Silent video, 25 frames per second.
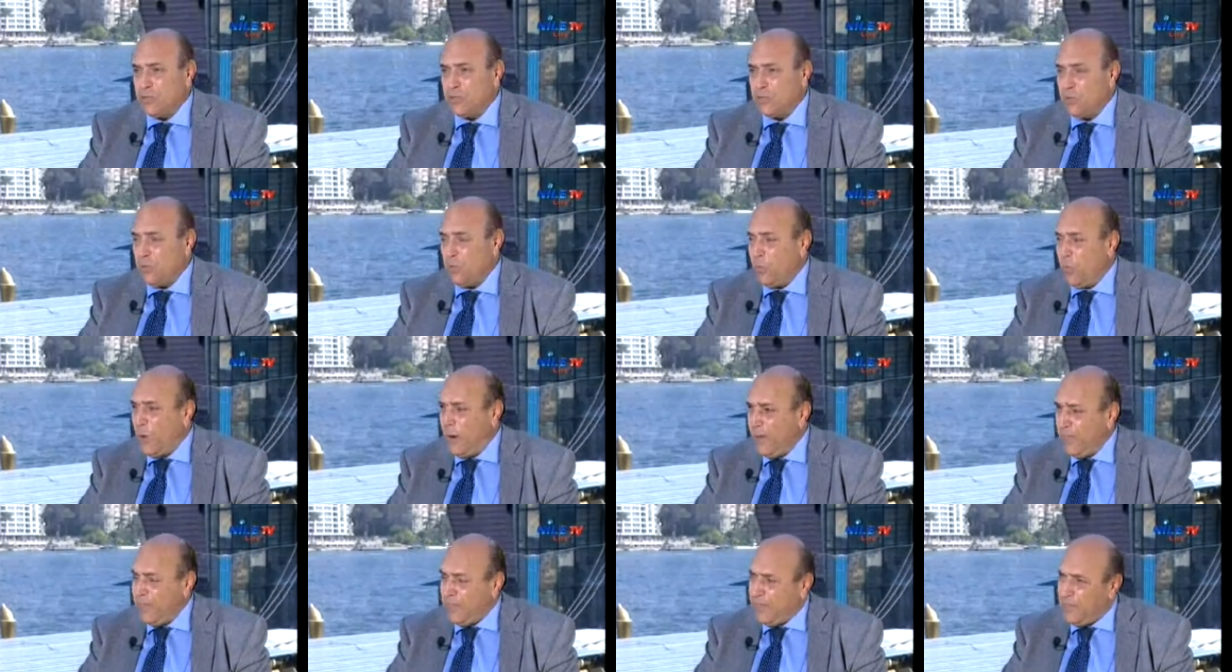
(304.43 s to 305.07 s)
So
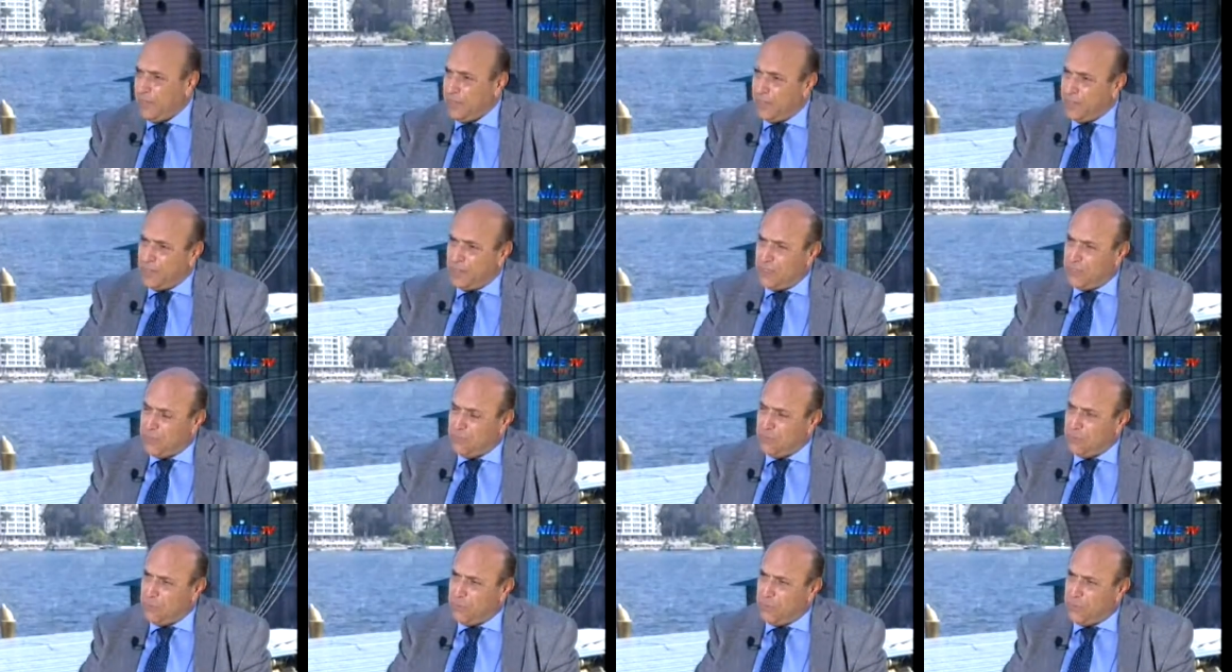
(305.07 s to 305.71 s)
why they
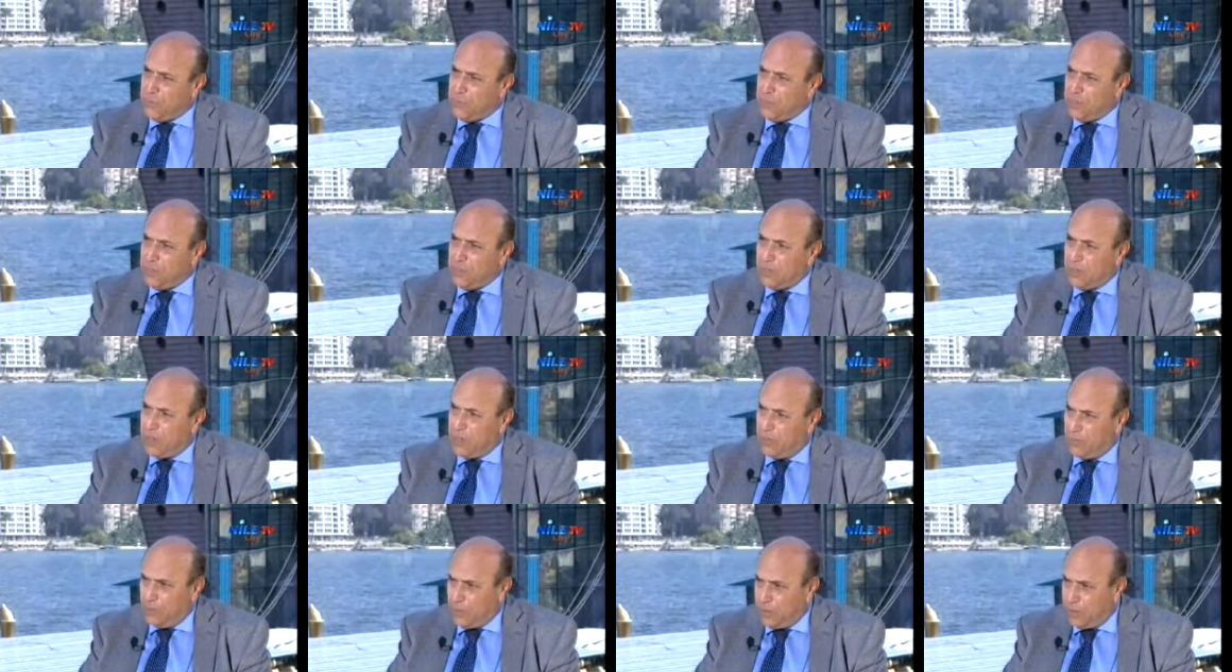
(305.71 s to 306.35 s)
interfere in
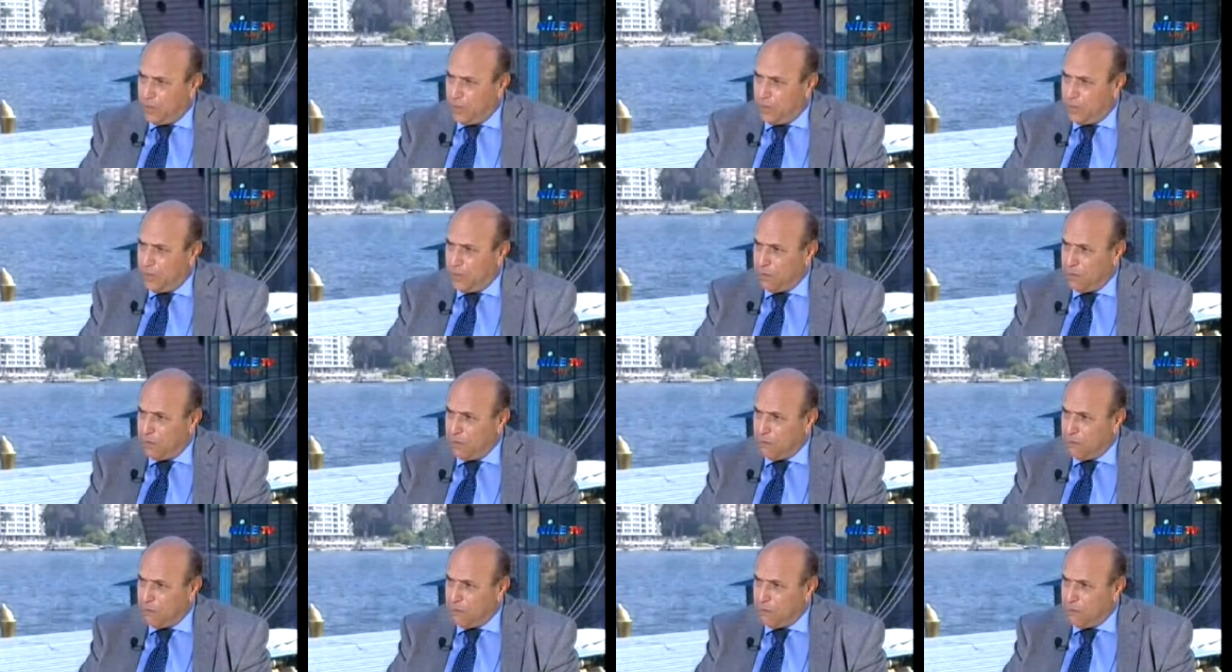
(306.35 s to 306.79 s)
our